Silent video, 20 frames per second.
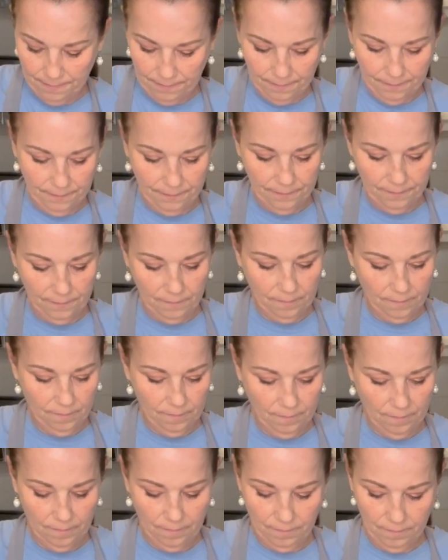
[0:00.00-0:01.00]

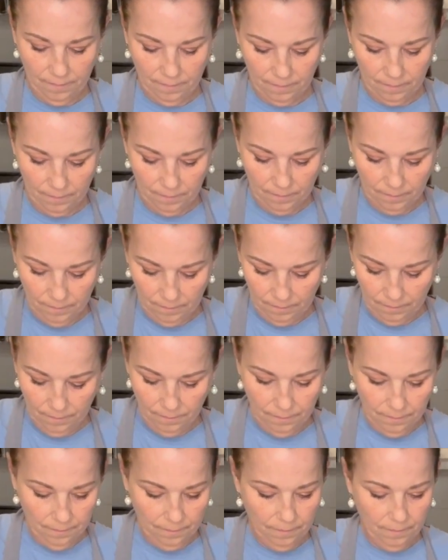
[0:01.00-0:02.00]

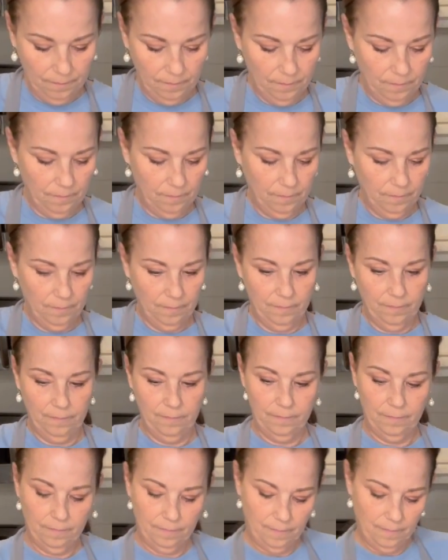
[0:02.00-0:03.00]

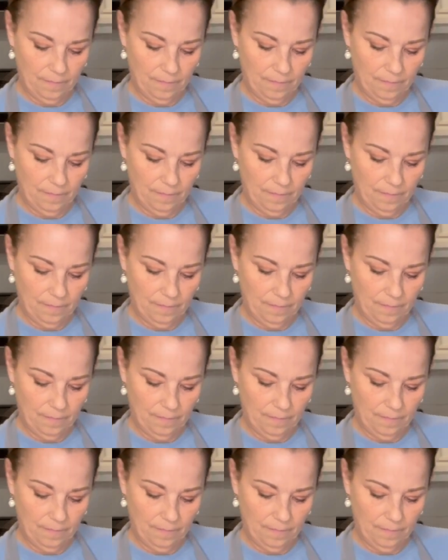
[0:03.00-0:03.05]
(no one is talking)